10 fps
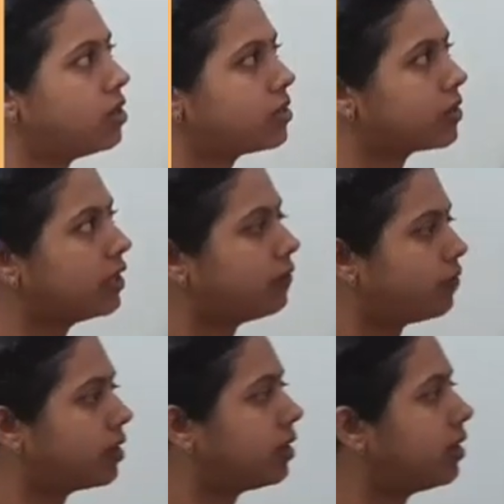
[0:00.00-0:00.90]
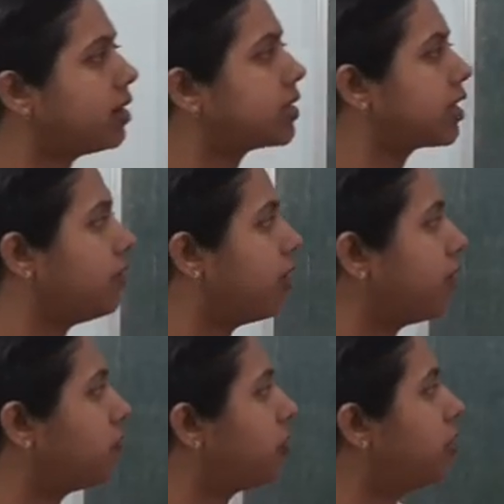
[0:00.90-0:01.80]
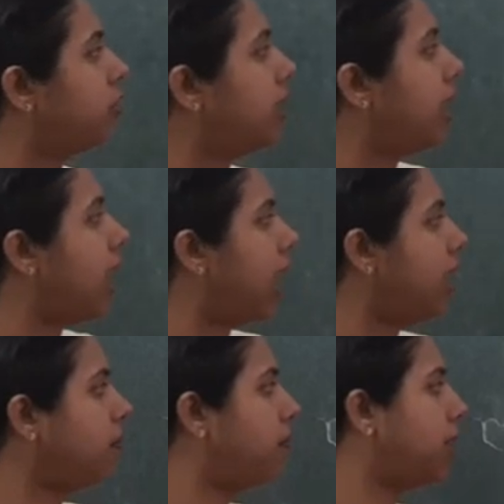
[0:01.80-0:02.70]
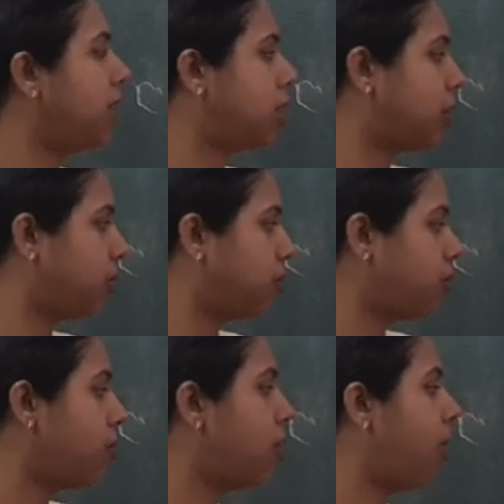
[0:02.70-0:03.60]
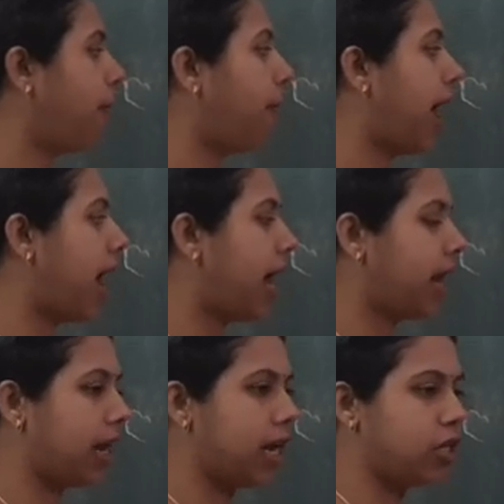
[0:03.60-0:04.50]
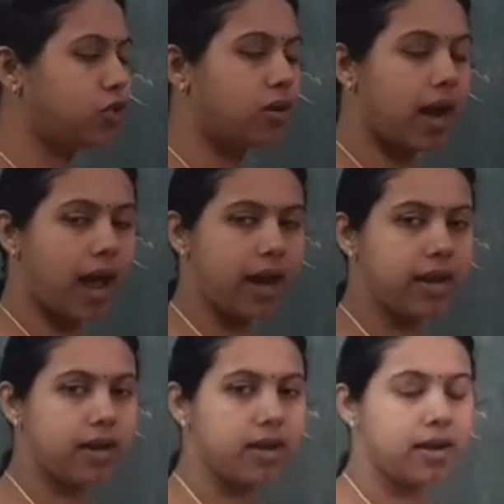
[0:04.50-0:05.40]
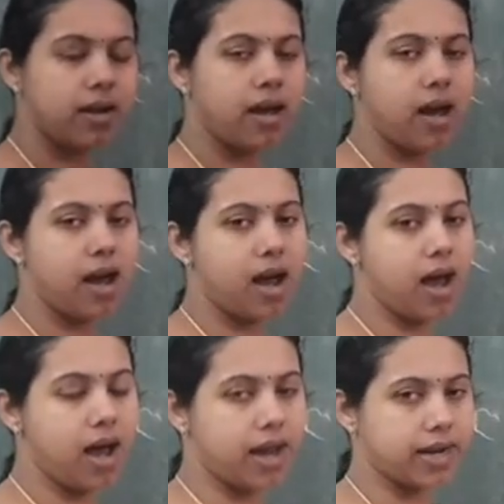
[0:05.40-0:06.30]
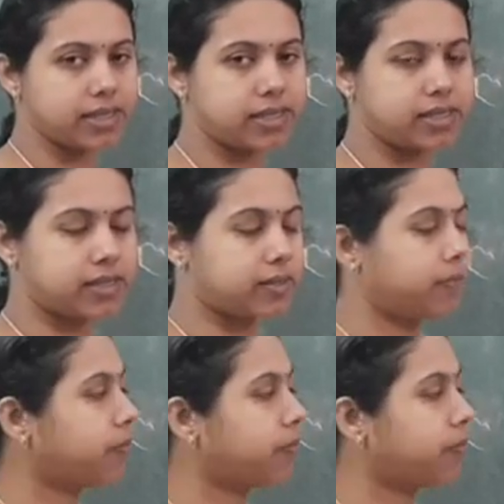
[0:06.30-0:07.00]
So in the figure it's given for you the line PQ parallel to line RS.